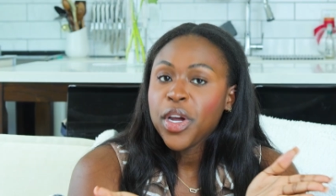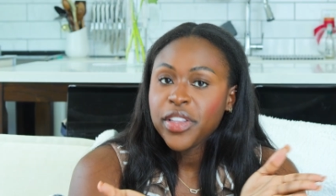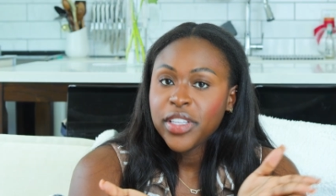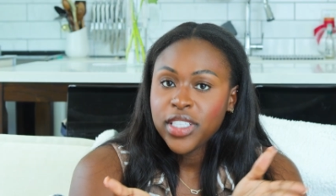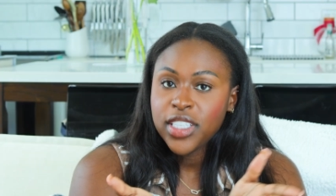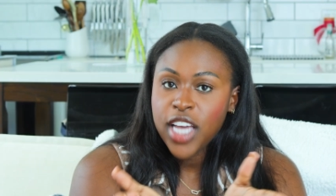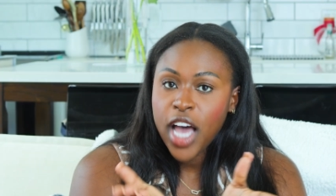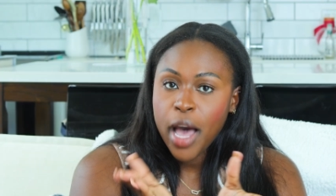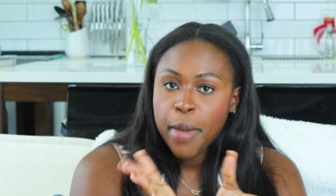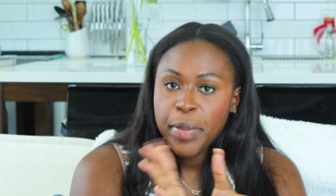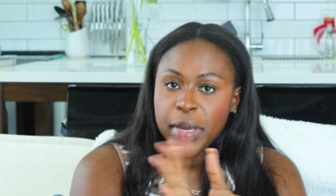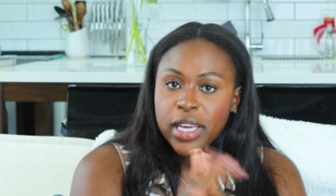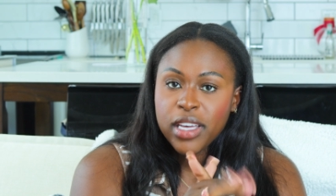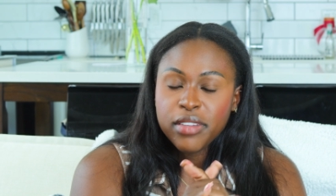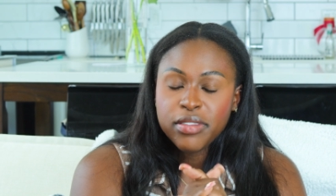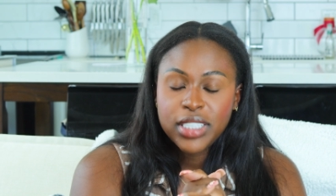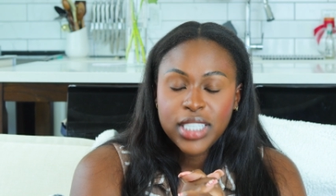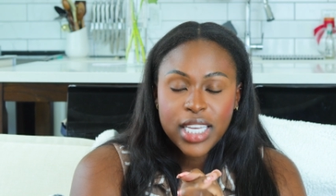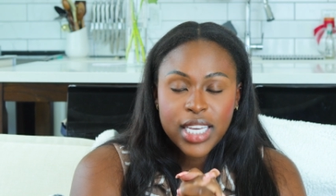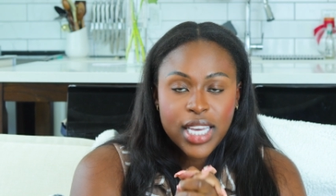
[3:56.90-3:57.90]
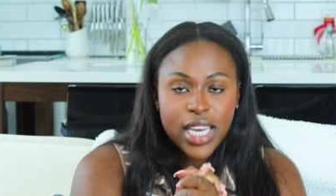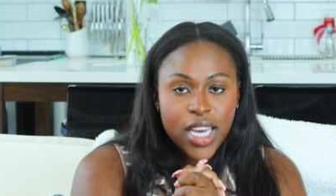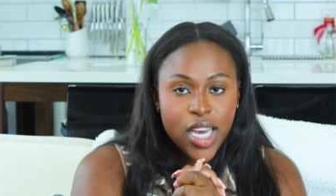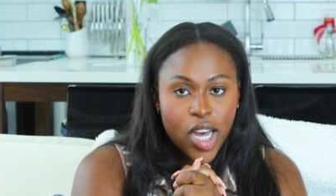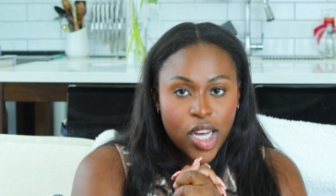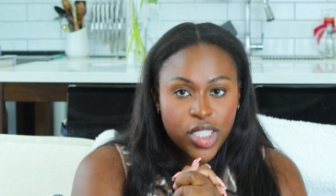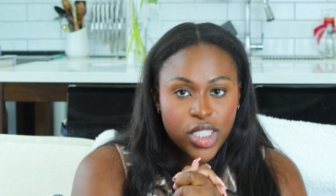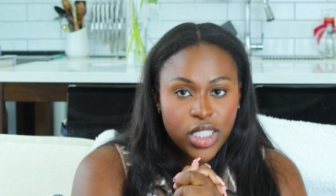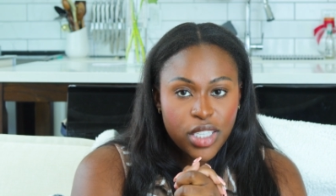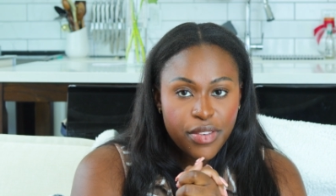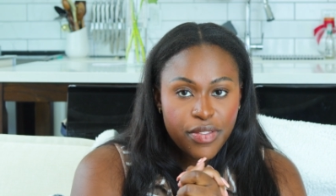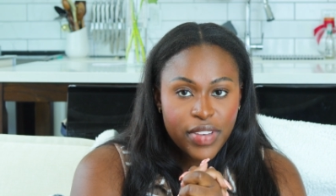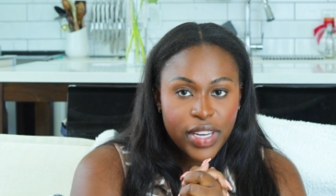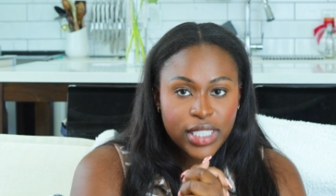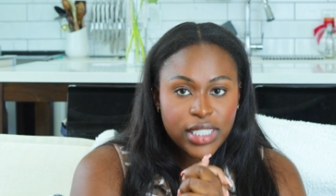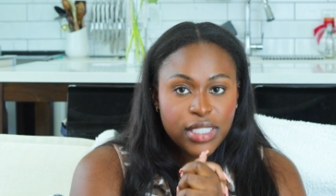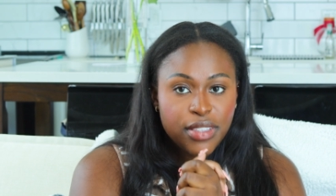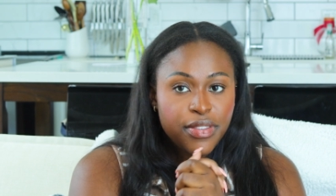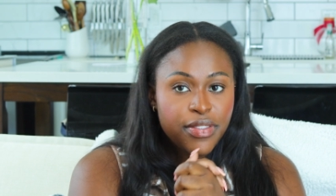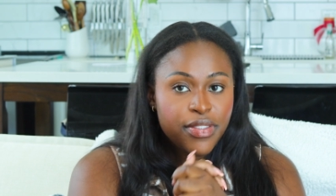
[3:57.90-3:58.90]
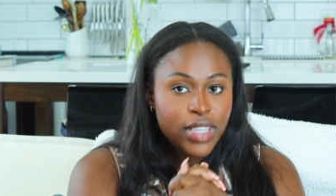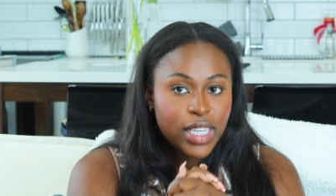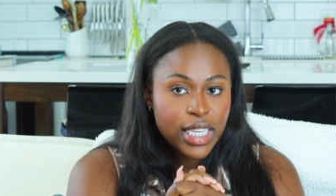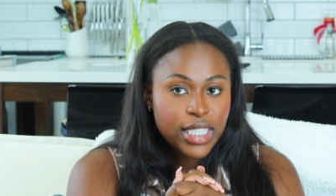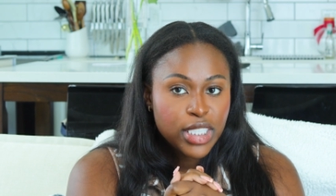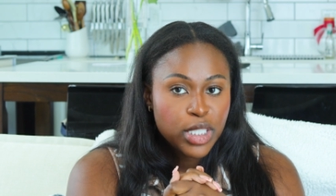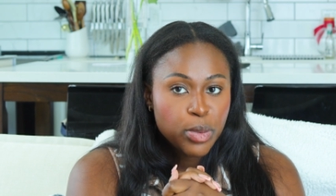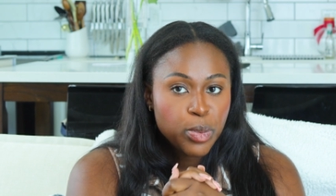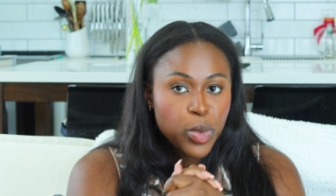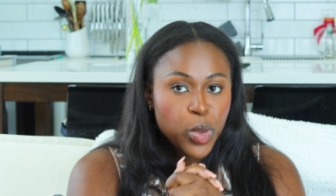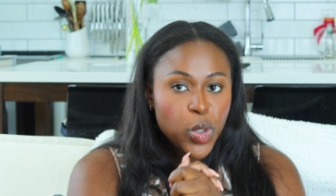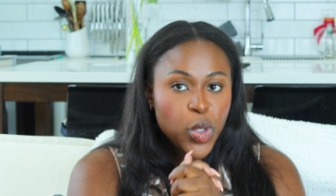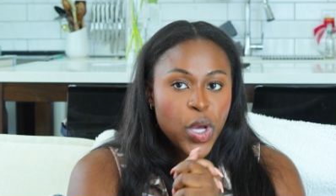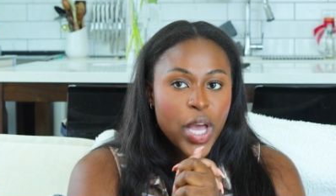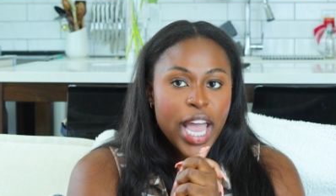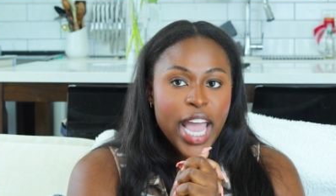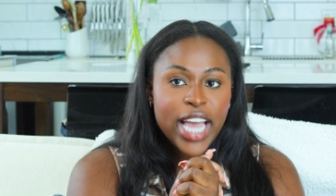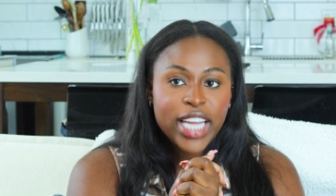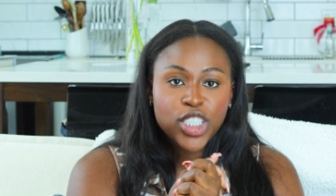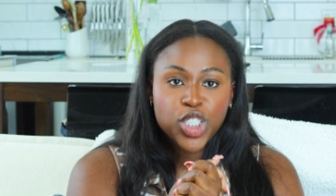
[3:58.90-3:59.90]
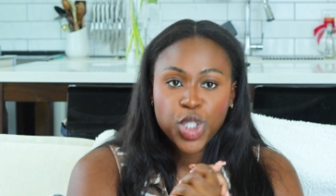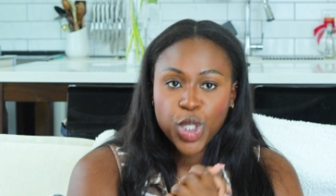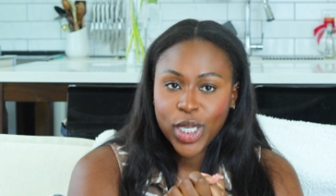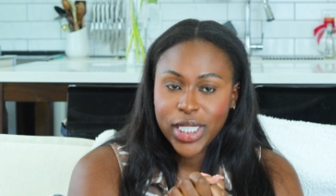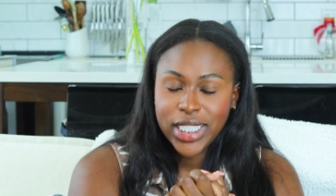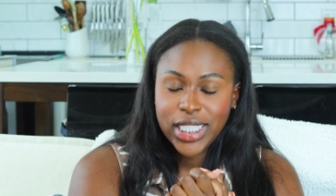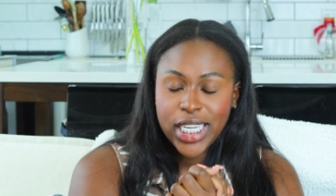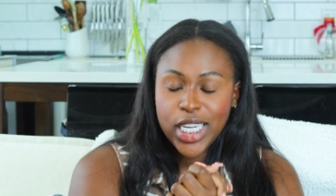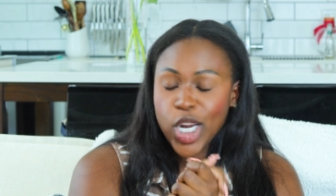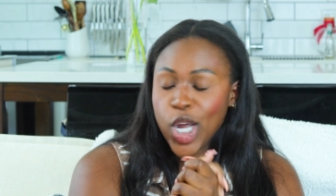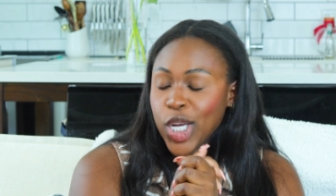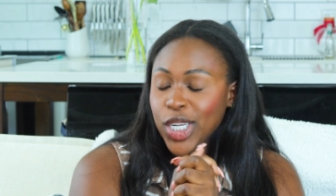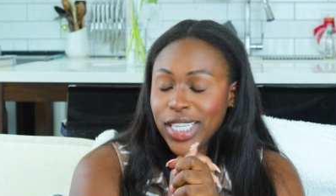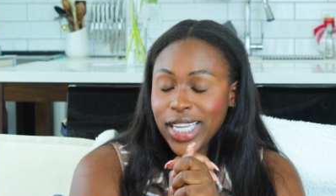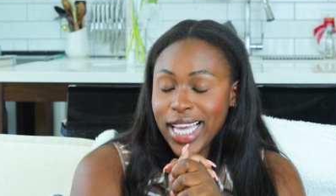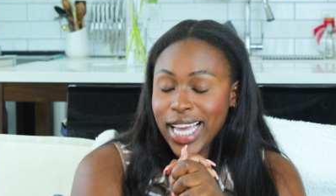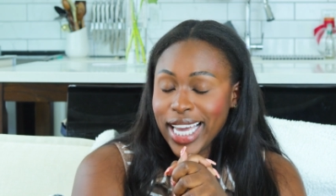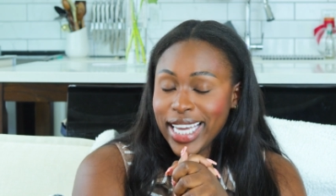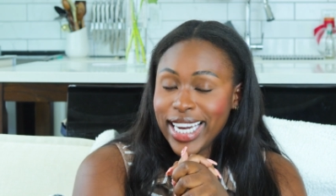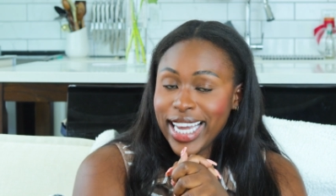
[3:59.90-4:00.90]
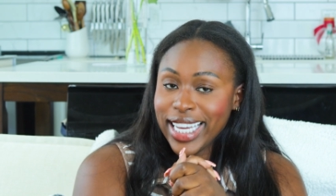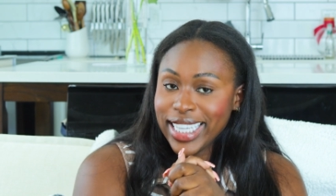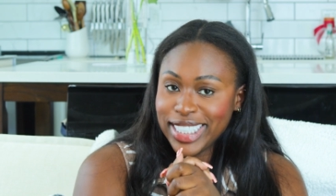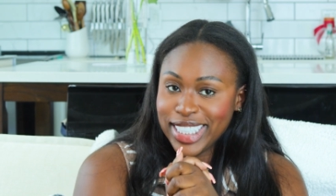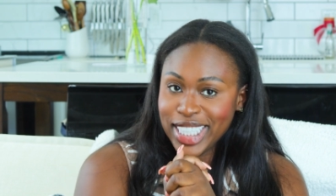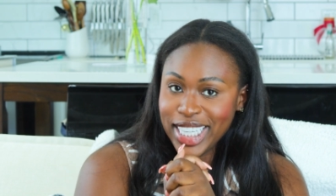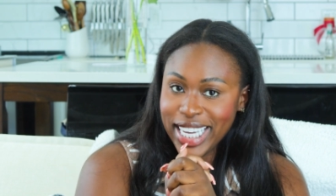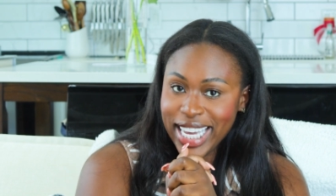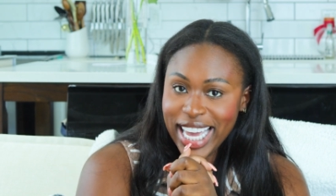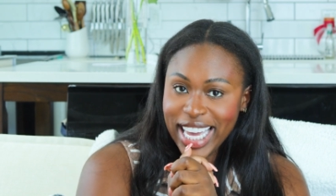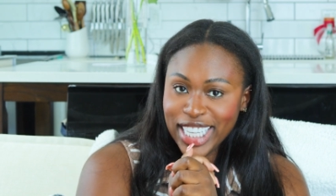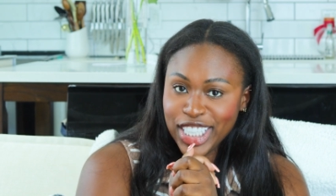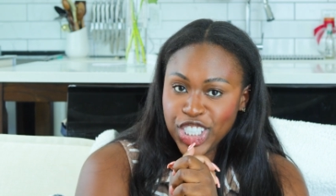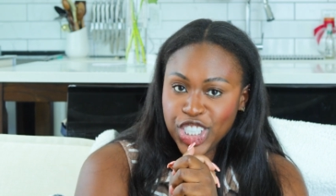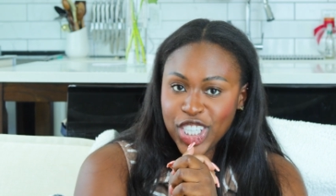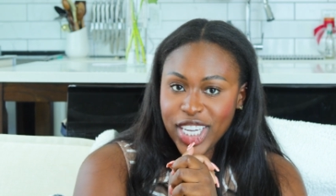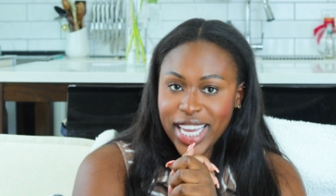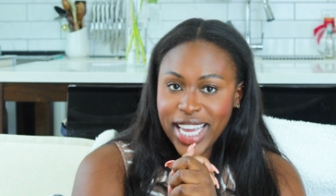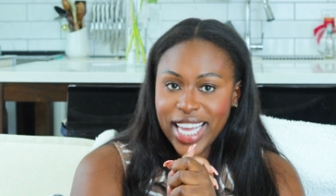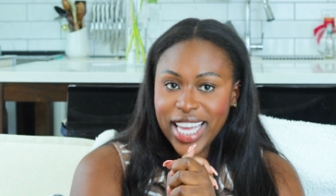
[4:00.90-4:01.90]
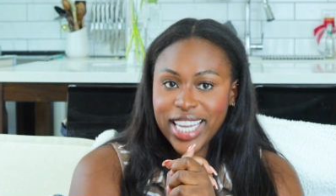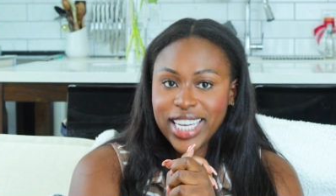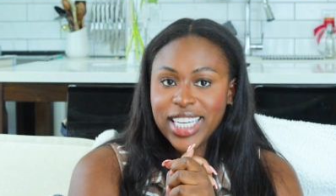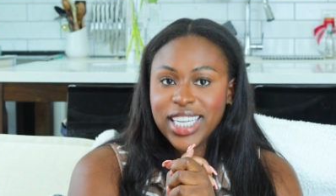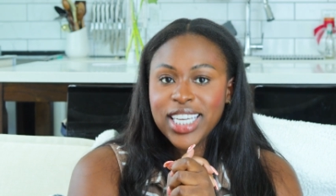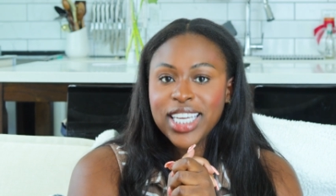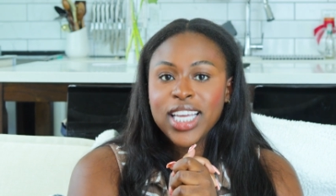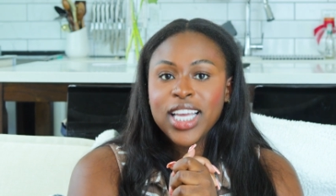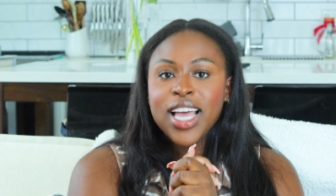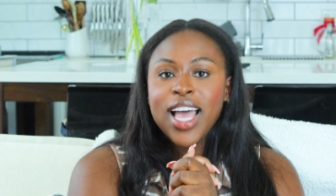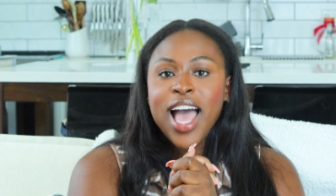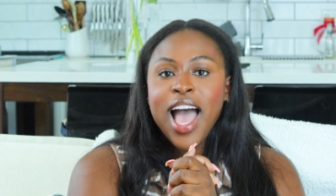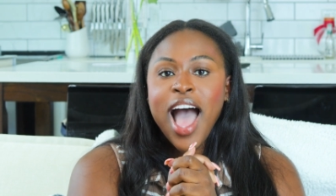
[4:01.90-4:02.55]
we're on the topic of seeking cost effective, flexible, and trusted online education,